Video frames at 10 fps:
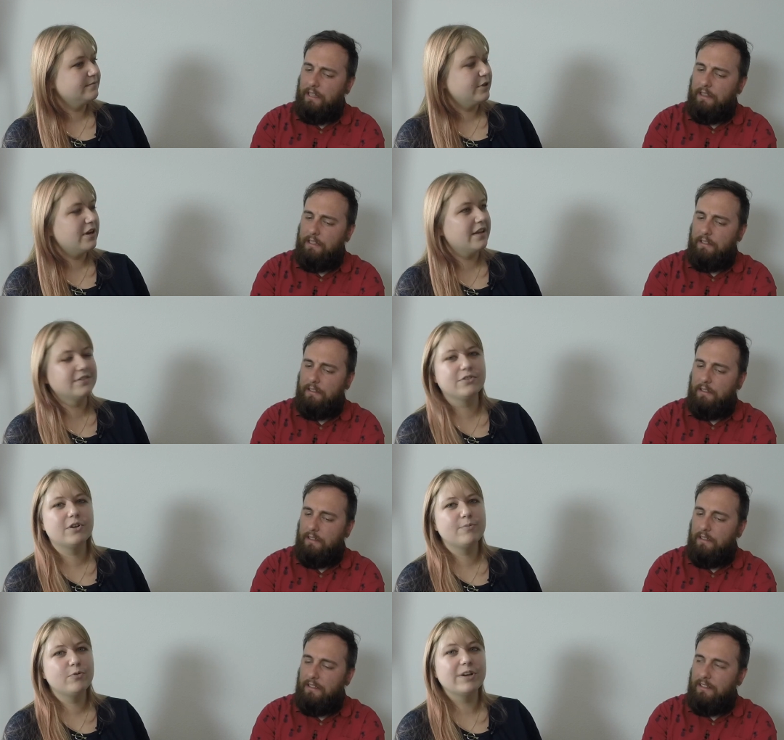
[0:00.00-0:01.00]
Speaker 1: I put think, it
Speaker 2: next to
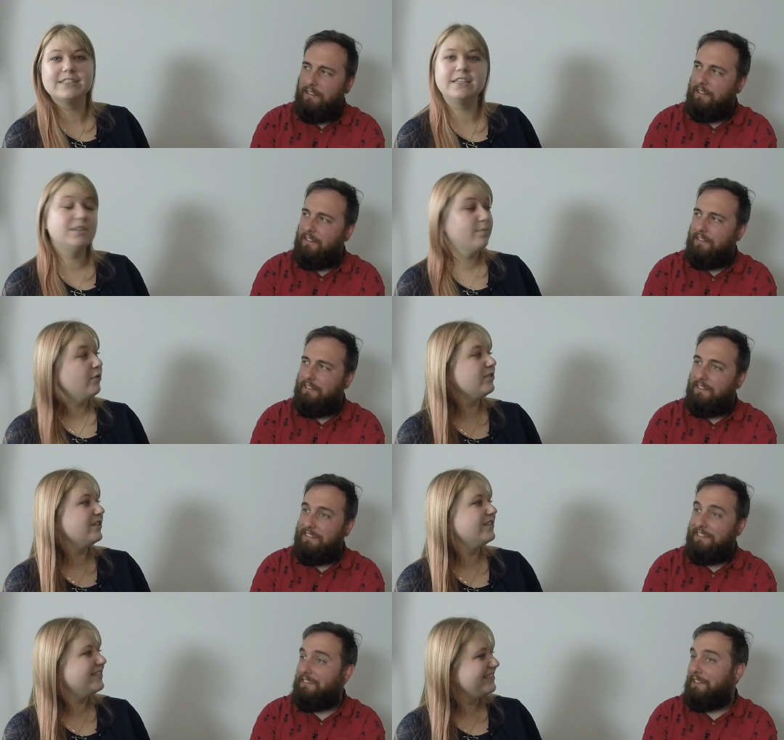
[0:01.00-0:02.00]
our Moonrise Kingdom
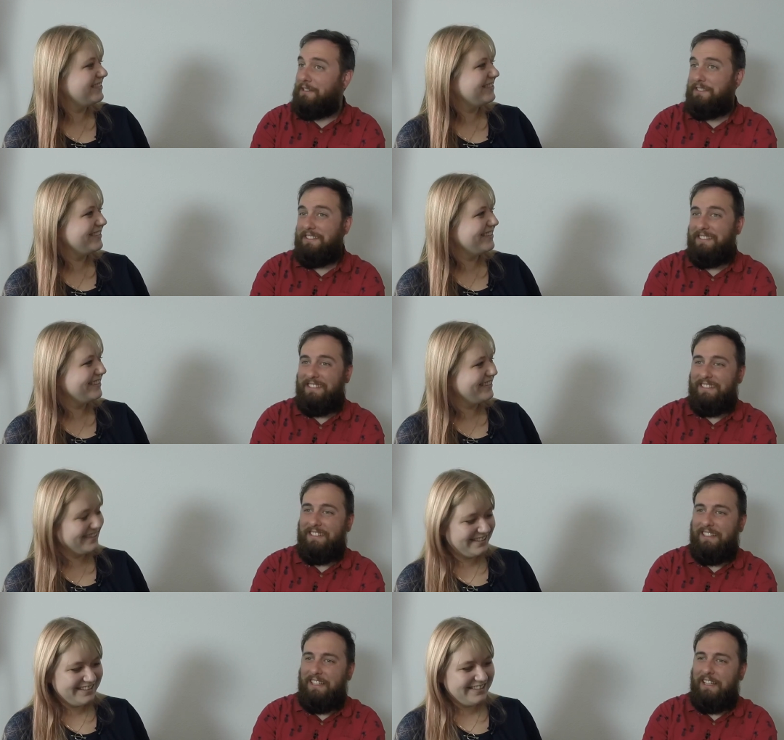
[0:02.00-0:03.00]
poster.
Speaker 1: Yes.
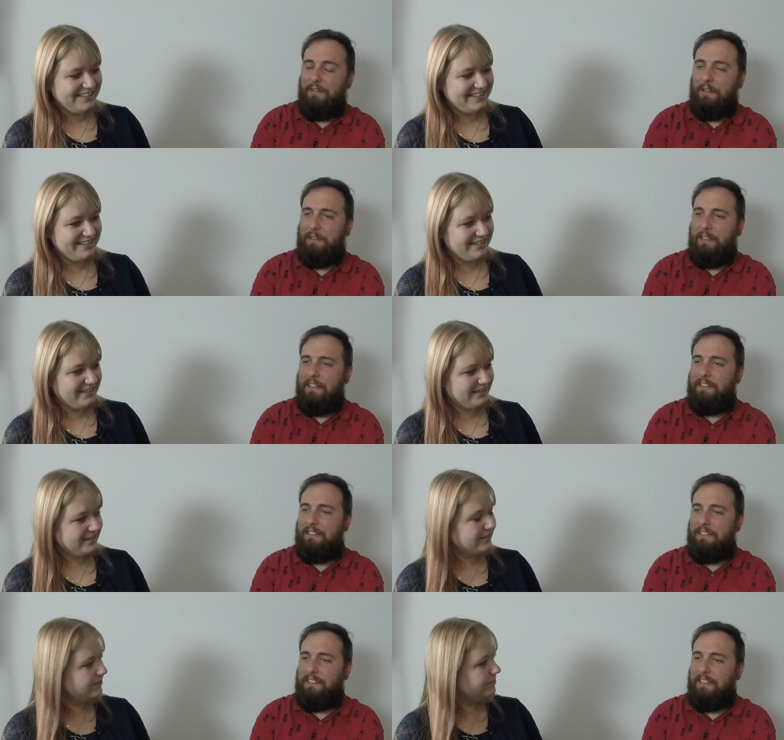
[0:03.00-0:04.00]
It, it,
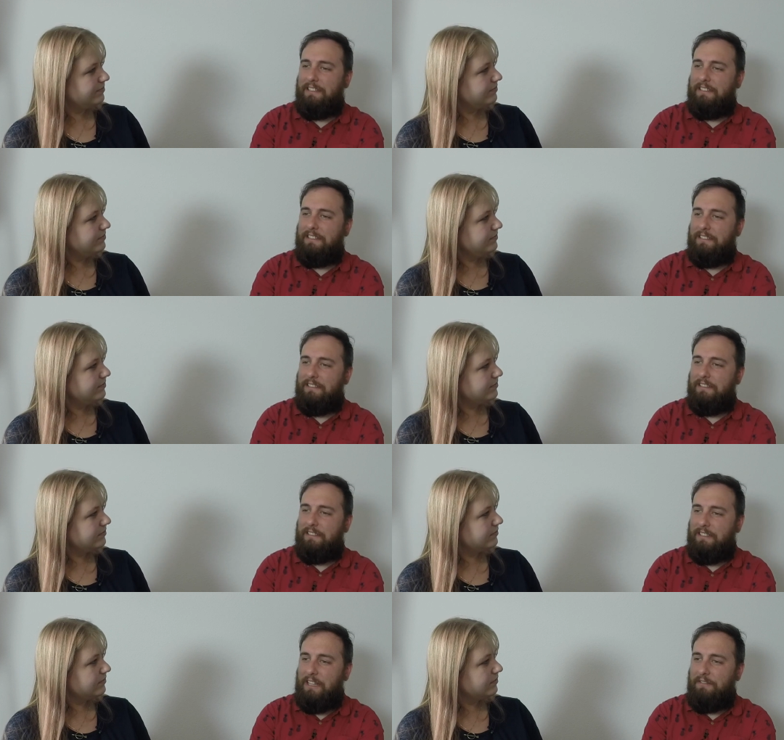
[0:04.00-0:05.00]
it's it's
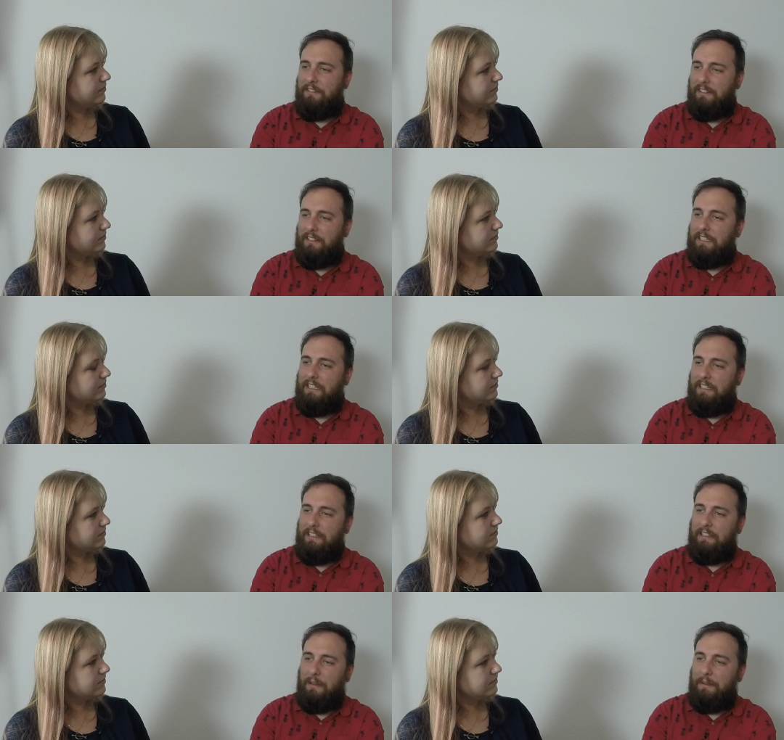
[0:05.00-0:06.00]

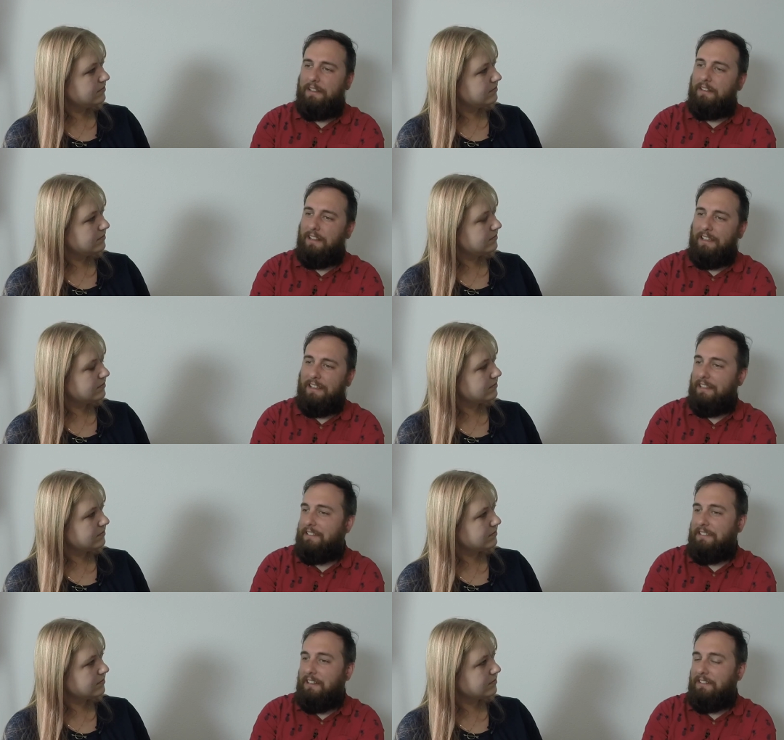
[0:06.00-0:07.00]
definitely. I mean, like
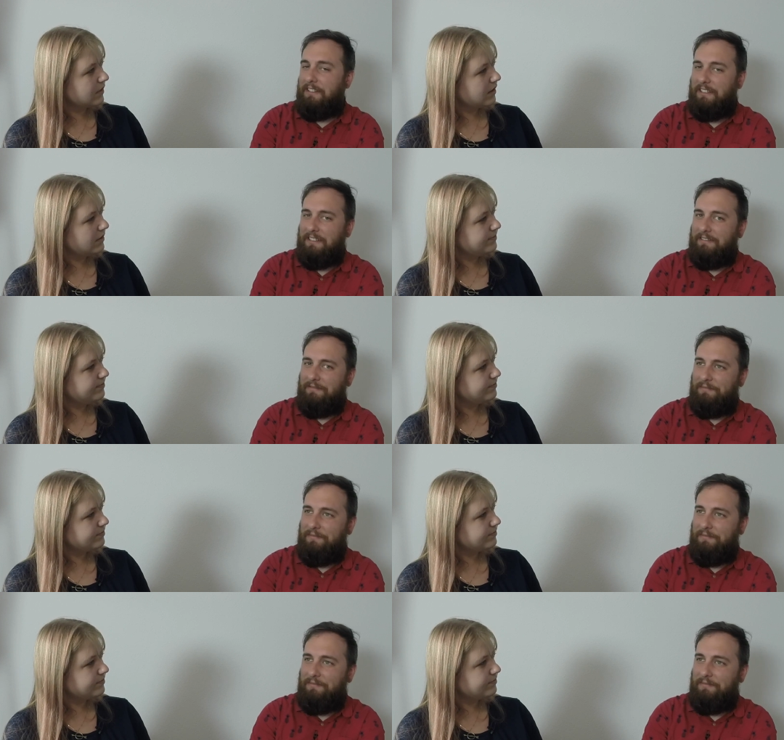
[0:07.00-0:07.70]
it's not gonna